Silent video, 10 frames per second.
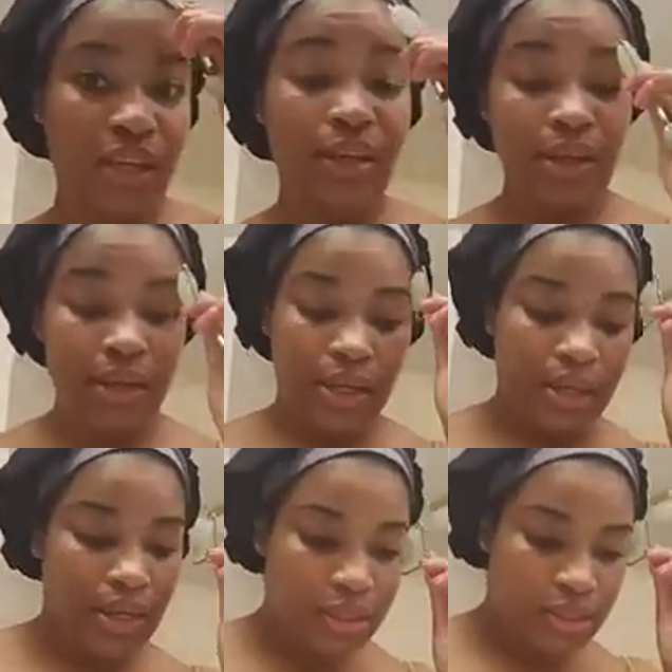
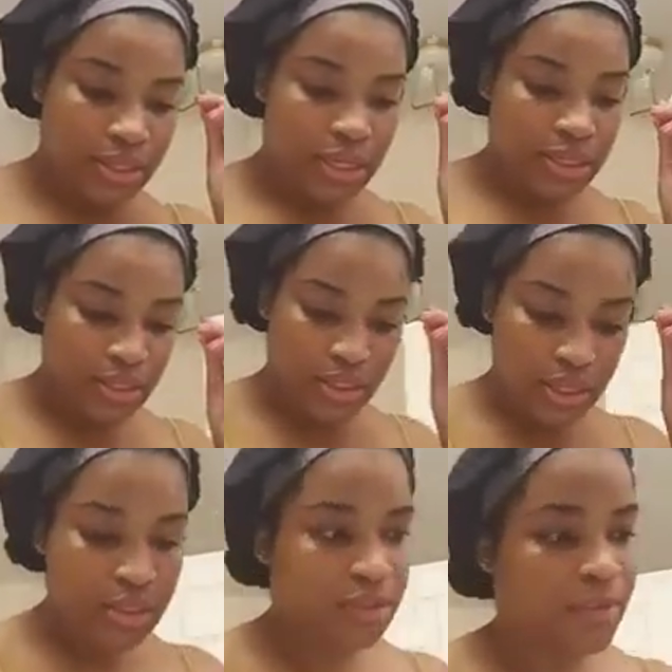And ladies and
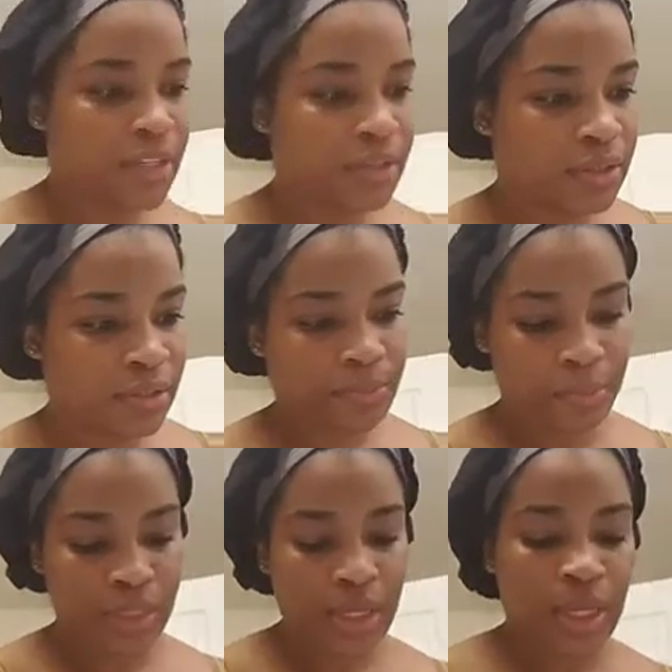gentlemen,
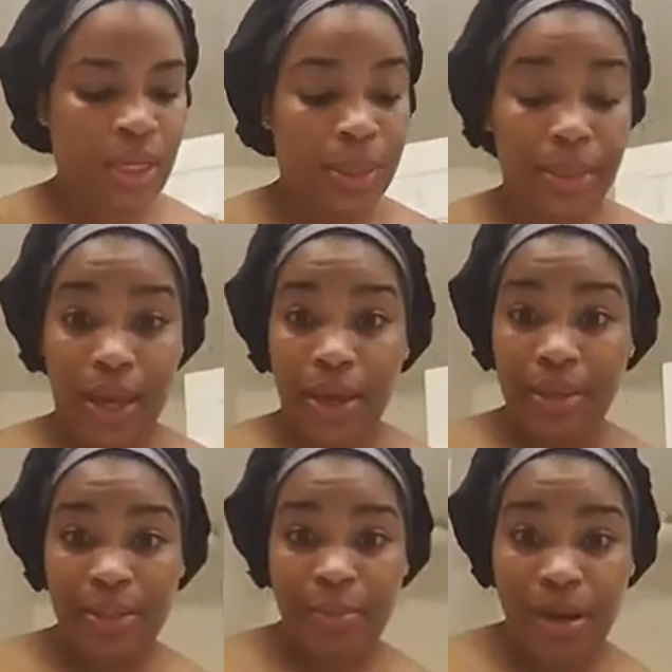that is
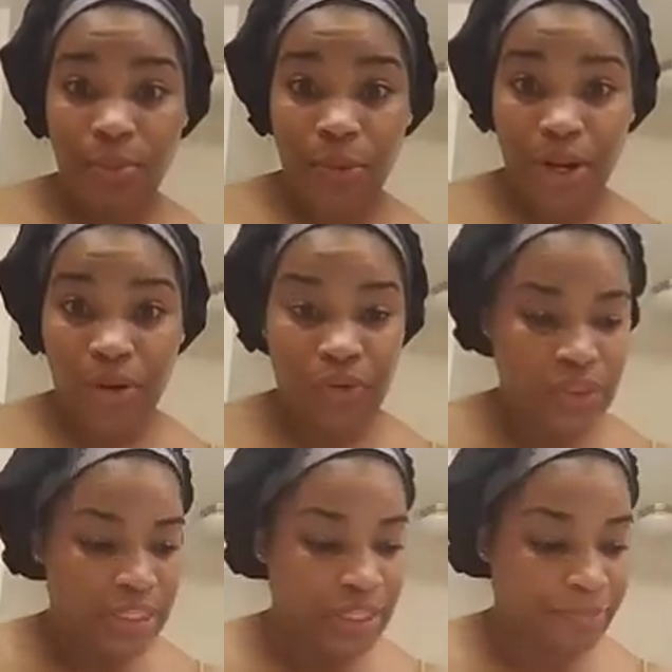my morning
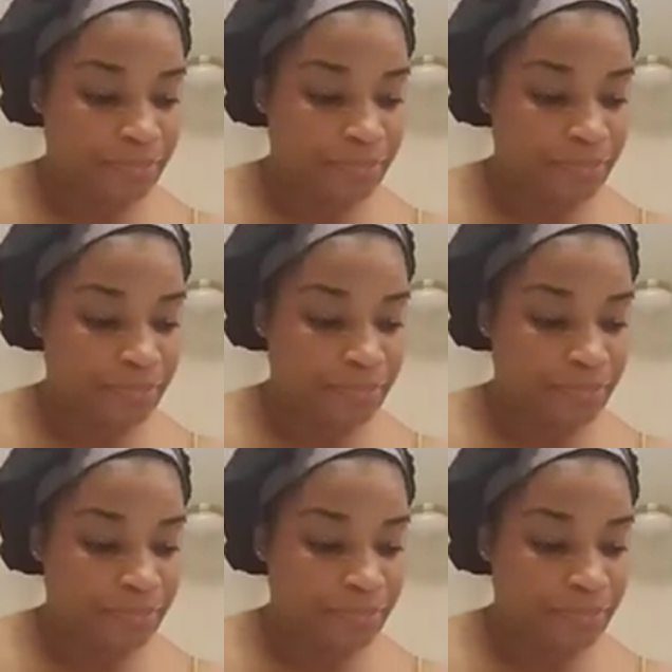routine.